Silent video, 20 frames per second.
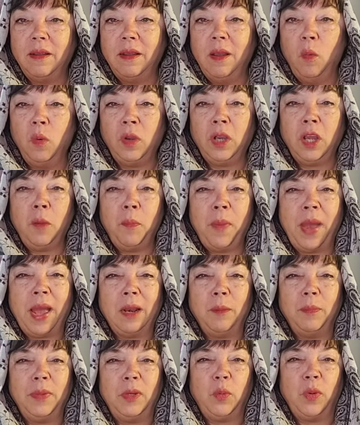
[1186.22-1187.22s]
What could a
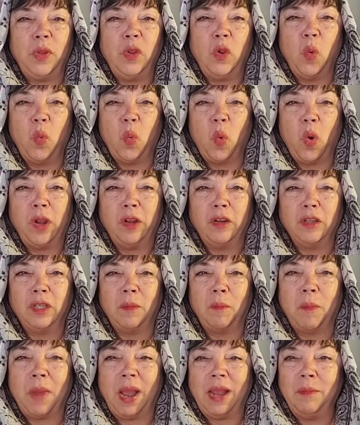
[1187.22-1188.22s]
battle between your warriors
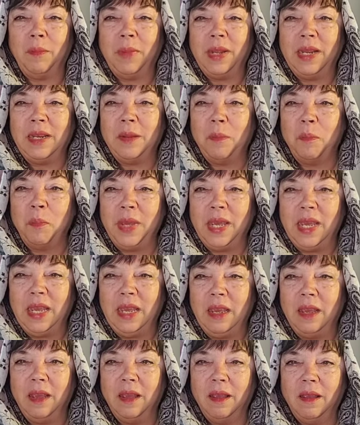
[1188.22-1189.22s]
and mine mean to
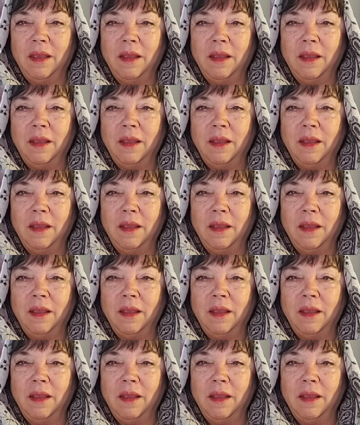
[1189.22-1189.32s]
me?